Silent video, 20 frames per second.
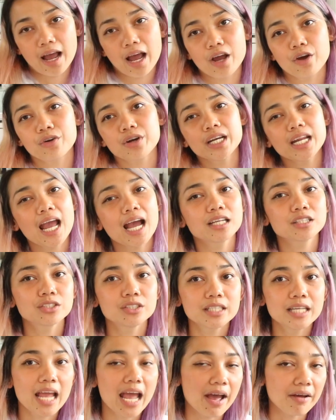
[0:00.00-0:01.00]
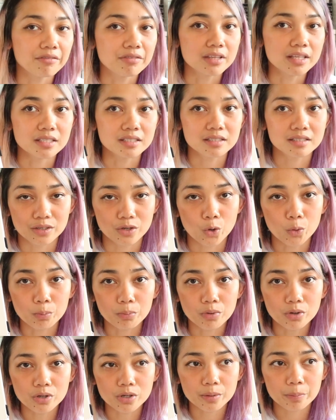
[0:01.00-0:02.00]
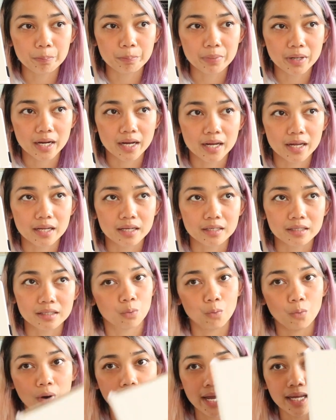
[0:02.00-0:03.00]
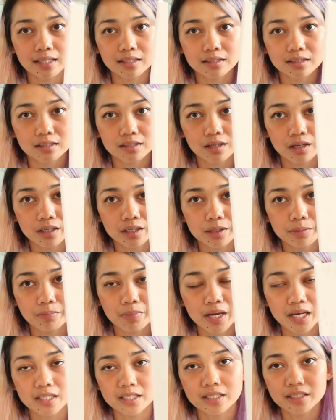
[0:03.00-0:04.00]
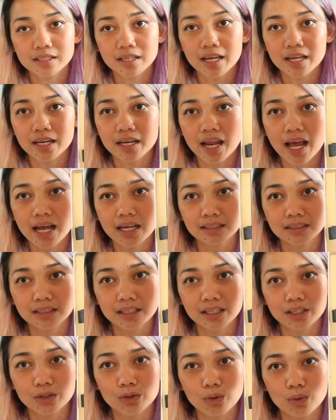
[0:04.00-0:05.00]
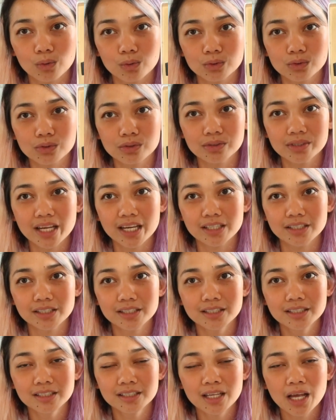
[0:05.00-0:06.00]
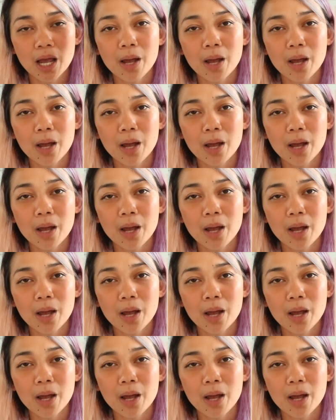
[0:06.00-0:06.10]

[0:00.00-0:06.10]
I already actually have this notebook but white dotted pages and it has like gold edges